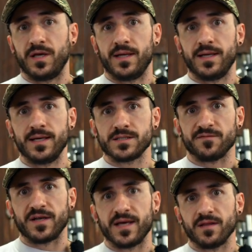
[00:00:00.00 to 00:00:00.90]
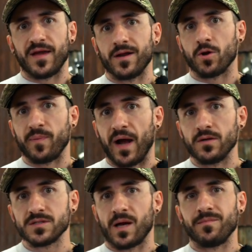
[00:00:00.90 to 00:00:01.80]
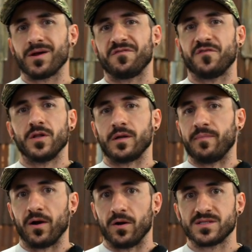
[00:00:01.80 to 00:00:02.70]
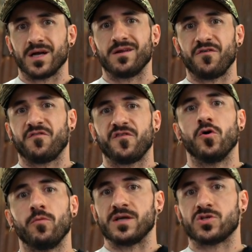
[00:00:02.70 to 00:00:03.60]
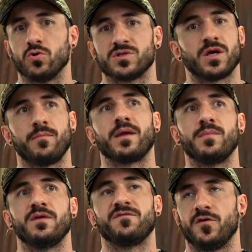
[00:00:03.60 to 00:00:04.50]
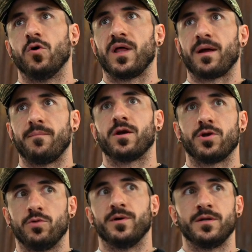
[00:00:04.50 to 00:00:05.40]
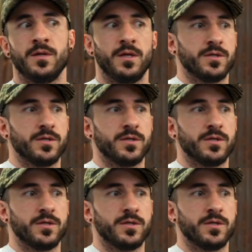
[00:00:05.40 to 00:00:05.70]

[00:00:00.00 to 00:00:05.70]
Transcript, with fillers: P E Ds, if I deadlift eight hundred pounds, I'm not gonna feel any better. It's not gonna fulfill my soul. It's not gonna make me feel like a better human.